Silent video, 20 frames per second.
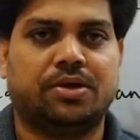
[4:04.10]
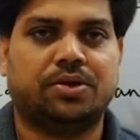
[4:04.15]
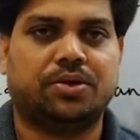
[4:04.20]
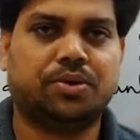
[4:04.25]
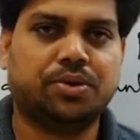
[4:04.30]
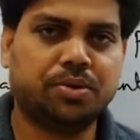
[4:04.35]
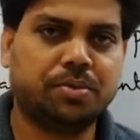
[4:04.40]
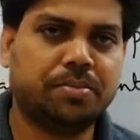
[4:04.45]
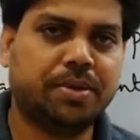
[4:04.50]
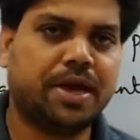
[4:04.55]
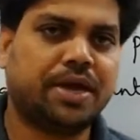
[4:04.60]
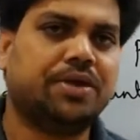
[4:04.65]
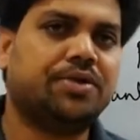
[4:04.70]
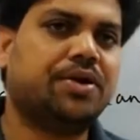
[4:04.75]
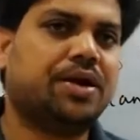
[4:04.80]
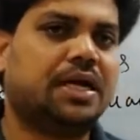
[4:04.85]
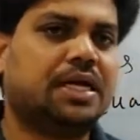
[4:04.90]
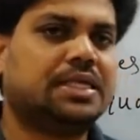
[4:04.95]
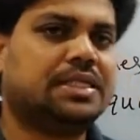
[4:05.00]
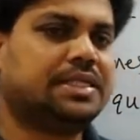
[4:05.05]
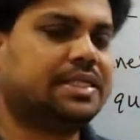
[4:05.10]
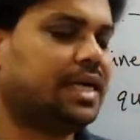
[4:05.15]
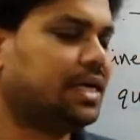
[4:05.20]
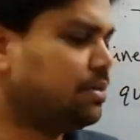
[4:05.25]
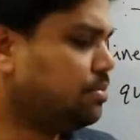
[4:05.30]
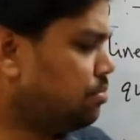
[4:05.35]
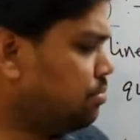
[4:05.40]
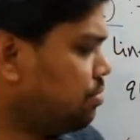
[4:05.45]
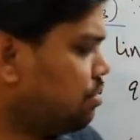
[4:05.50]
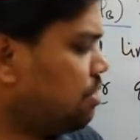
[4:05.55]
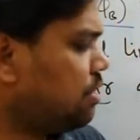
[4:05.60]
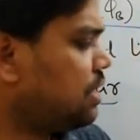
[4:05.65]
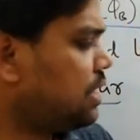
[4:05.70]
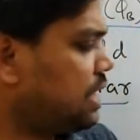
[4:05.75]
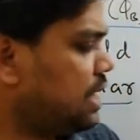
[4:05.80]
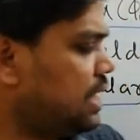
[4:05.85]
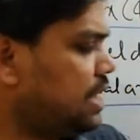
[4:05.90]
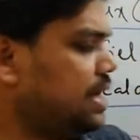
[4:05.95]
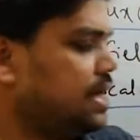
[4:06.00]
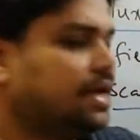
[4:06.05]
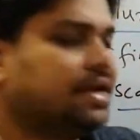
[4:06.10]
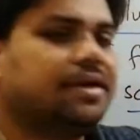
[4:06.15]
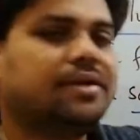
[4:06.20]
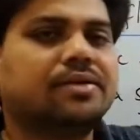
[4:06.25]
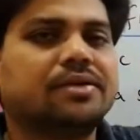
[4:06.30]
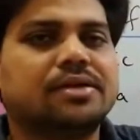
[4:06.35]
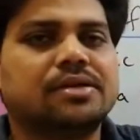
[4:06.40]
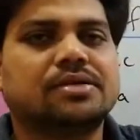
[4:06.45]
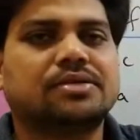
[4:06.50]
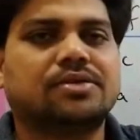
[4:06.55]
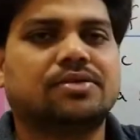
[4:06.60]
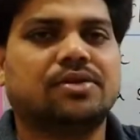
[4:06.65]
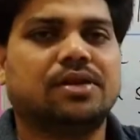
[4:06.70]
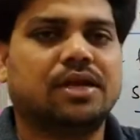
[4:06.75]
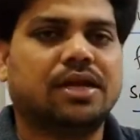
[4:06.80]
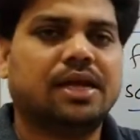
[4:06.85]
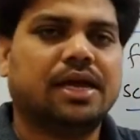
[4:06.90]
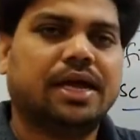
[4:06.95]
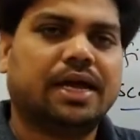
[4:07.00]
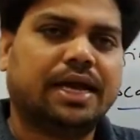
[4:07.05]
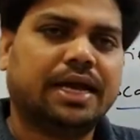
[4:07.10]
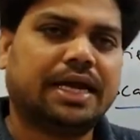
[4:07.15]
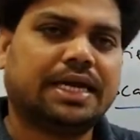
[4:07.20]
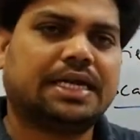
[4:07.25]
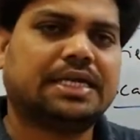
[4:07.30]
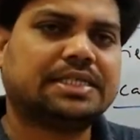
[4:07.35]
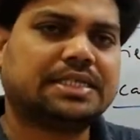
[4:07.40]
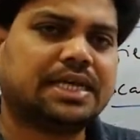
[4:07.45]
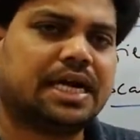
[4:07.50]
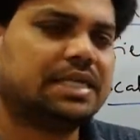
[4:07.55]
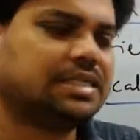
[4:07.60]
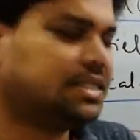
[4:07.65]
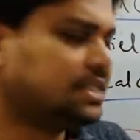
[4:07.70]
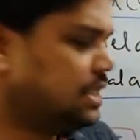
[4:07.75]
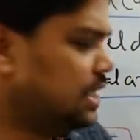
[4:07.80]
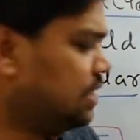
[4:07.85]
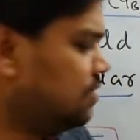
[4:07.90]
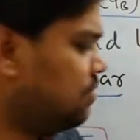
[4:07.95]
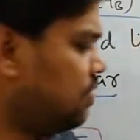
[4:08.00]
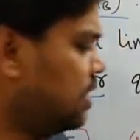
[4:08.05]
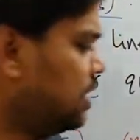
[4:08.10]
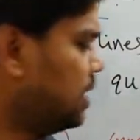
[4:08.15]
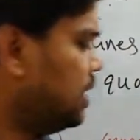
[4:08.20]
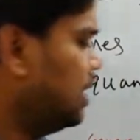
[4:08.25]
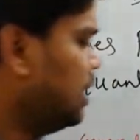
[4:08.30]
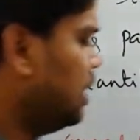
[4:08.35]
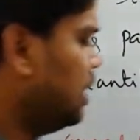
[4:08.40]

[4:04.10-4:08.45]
To make you understand more clear, let us consider one